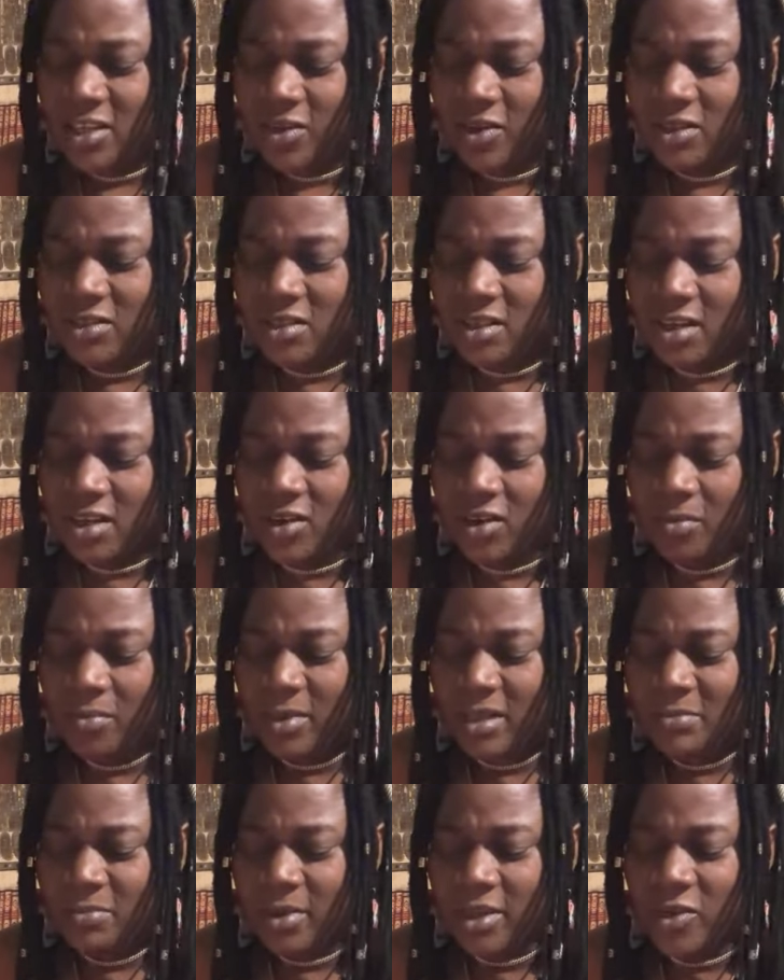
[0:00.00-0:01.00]
you're going to see the
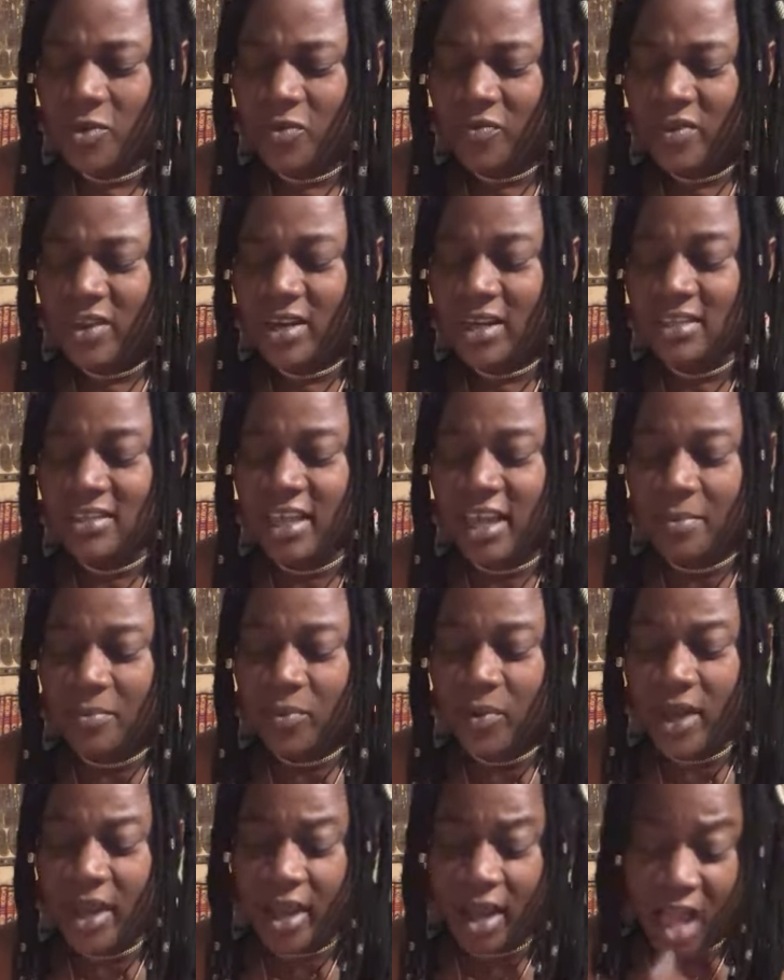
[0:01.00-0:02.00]
numbers, but you feel the same
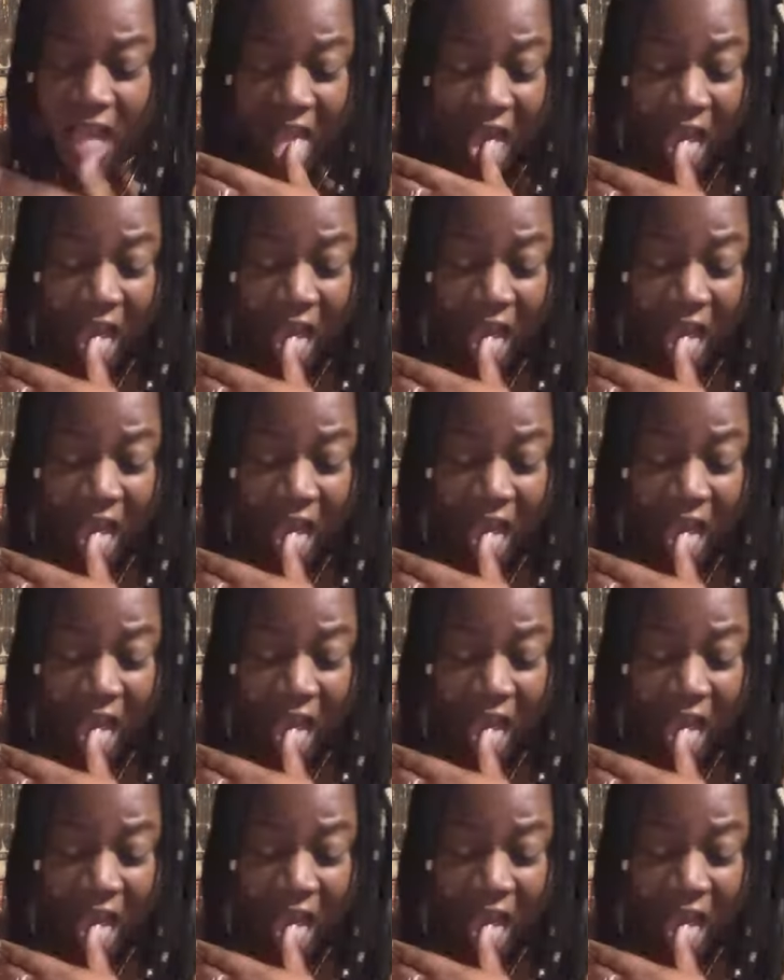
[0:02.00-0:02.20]
way.